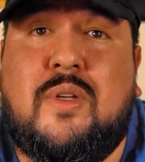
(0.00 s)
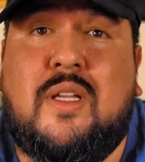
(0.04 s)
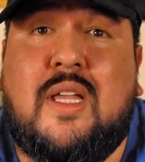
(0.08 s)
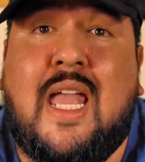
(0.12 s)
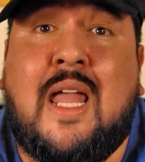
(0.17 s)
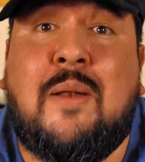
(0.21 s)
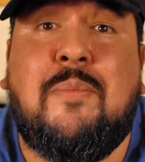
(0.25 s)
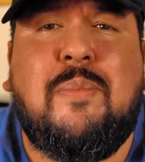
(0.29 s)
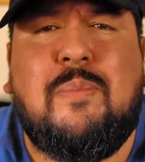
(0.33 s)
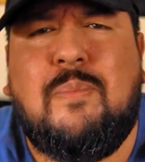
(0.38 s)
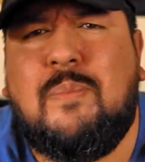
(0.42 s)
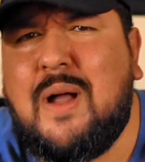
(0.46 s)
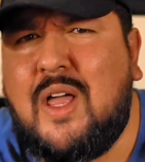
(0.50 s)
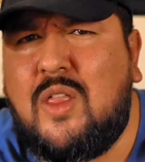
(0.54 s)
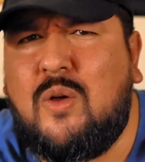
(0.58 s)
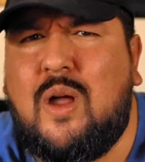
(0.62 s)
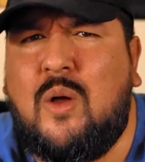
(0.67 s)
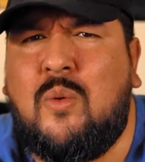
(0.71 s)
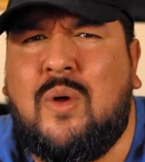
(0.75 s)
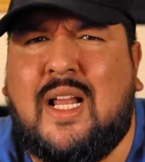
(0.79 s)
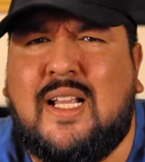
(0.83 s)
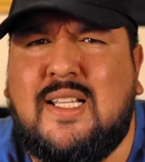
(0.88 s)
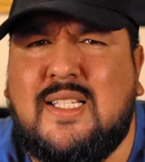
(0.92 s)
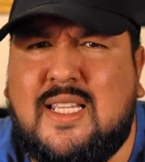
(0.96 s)
And by the way,
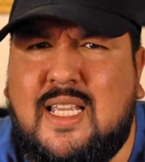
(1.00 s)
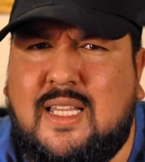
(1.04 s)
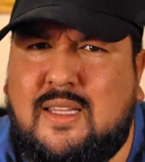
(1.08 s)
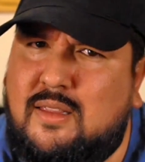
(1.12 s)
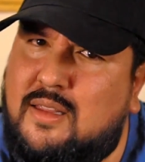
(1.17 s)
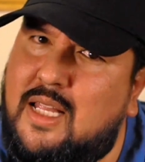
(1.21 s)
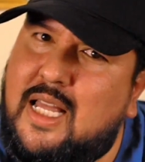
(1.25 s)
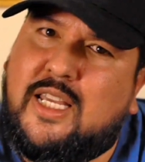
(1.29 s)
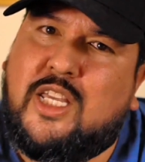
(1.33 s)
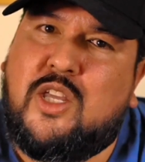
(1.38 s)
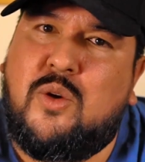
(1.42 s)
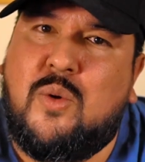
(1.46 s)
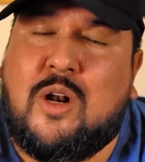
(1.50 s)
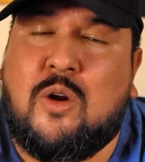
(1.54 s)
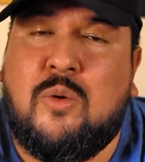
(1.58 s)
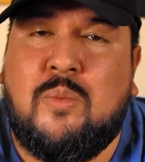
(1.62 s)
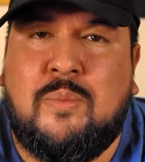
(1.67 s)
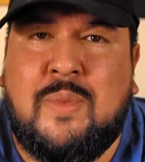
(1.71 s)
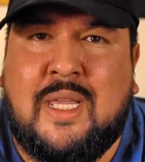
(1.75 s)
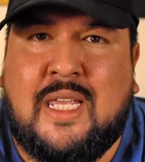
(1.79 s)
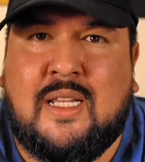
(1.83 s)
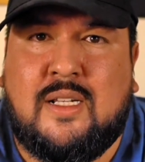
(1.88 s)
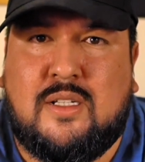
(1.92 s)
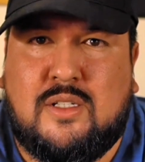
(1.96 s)
when I say like you, I don't
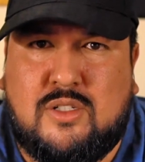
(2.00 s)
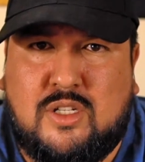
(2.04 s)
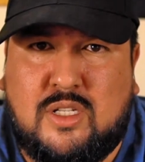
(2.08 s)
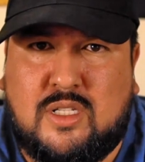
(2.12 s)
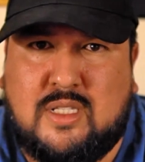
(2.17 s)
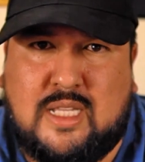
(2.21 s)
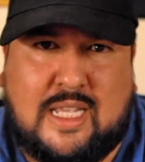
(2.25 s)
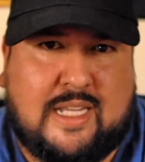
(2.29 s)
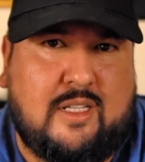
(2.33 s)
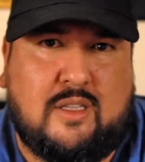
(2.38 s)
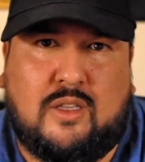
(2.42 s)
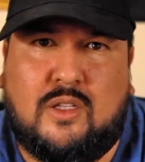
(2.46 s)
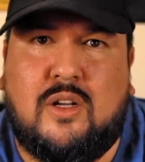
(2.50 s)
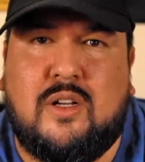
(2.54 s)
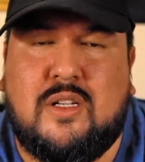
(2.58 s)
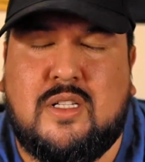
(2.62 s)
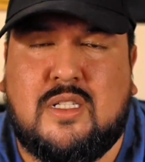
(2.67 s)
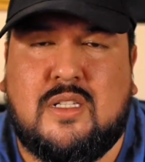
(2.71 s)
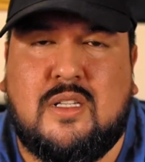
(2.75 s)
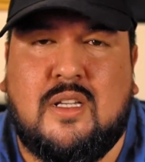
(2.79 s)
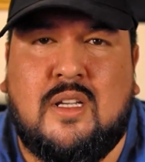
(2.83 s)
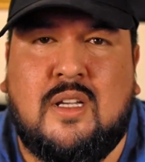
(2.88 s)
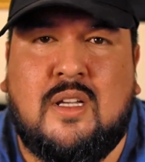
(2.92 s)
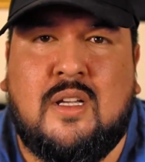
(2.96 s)
mean just like
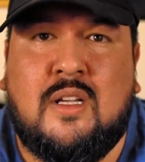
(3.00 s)
looks.